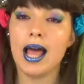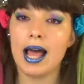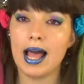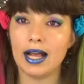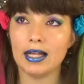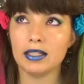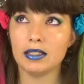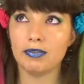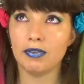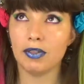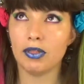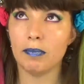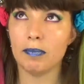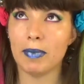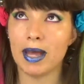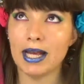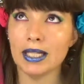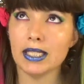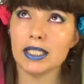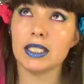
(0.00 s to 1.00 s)
As for the
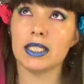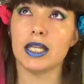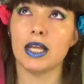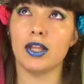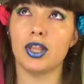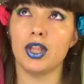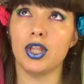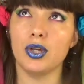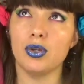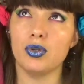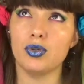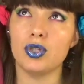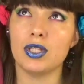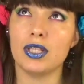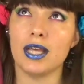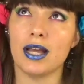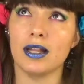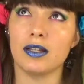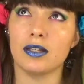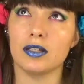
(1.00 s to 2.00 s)
mattes, those
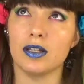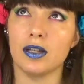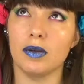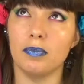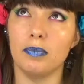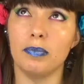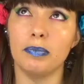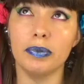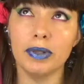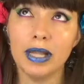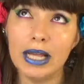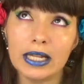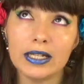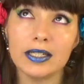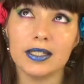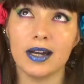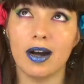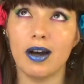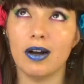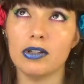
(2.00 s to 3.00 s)
that
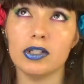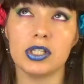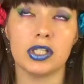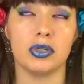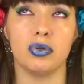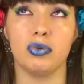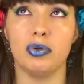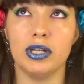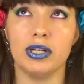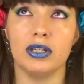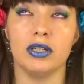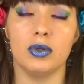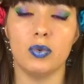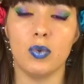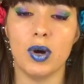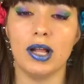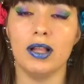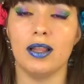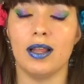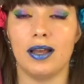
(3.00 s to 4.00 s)
blend also really
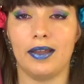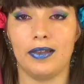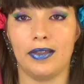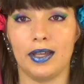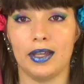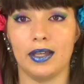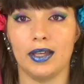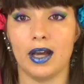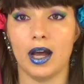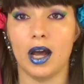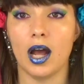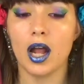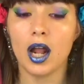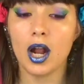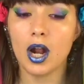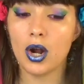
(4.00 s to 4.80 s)
well I think are